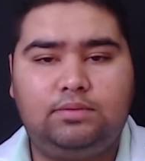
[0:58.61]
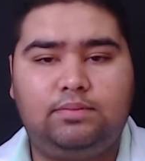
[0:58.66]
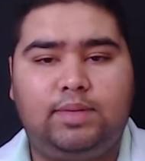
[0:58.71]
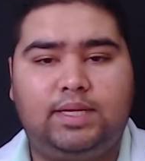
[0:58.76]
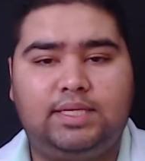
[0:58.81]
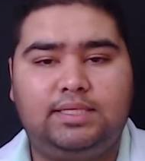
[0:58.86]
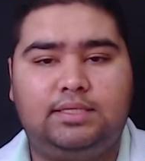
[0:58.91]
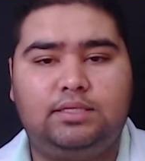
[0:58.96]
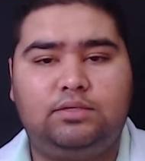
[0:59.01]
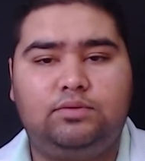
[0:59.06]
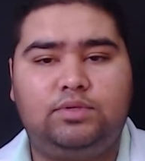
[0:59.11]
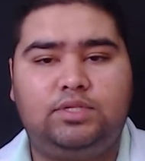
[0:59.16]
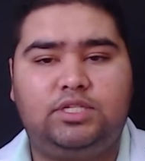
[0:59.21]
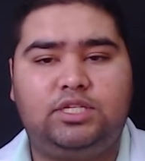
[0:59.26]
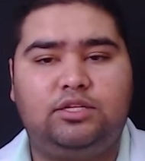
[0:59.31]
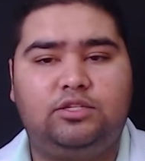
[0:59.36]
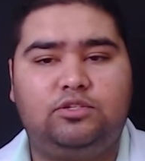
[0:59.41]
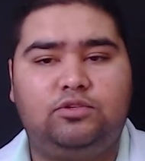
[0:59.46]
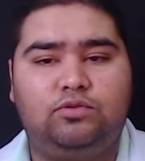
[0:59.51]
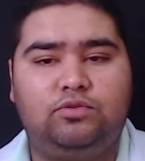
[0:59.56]
muscles which
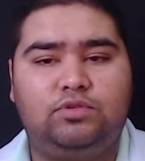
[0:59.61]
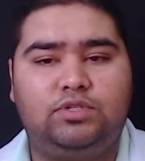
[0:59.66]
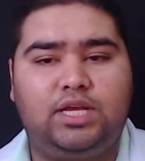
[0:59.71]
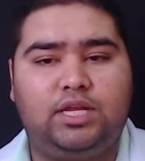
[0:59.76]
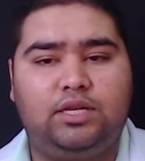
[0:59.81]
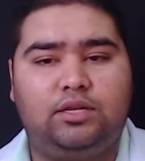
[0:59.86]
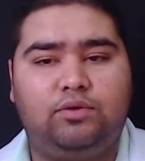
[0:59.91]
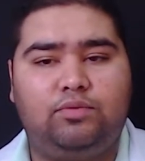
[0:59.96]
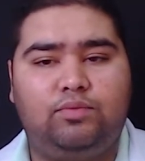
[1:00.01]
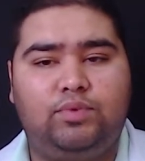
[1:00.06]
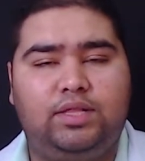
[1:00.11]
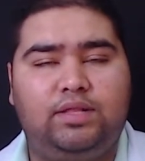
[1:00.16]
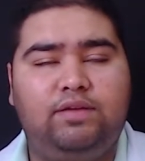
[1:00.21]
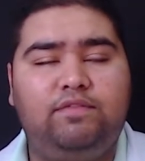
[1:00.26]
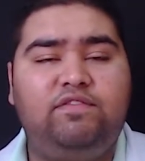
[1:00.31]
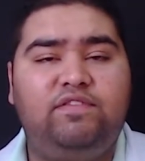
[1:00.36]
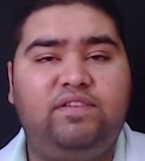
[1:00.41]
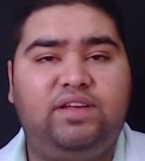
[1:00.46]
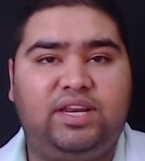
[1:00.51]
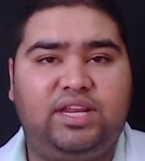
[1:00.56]
are associated with the
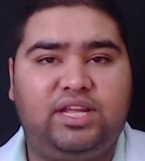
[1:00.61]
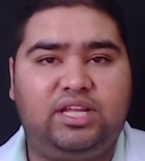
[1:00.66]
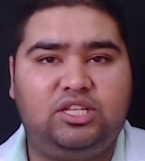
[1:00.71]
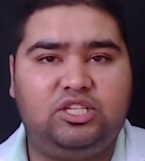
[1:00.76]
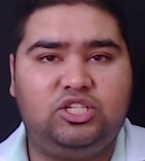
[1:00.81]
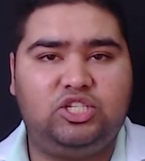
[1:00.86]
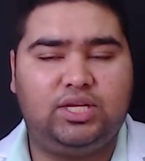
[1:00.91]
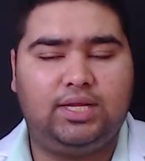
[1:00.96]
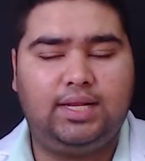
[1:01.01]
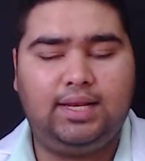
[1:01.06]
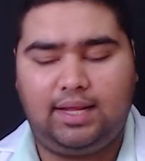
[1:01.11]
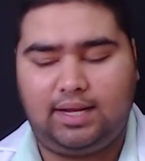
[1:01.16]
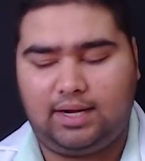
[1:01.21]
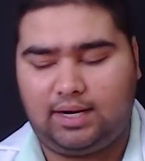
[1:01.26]
pharyngeal